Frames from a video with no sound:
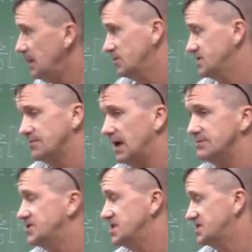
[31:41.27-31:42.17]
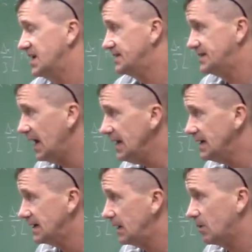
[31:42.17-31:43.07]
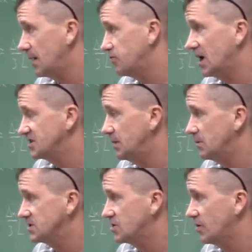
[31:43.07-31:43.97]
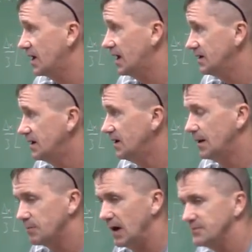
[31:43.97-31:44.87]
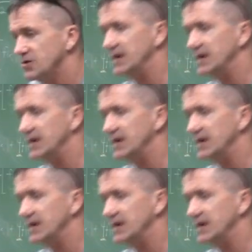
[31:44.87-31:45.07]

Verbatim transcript: people sometimes just get data and they want to approximate what's going on. Perhaps they're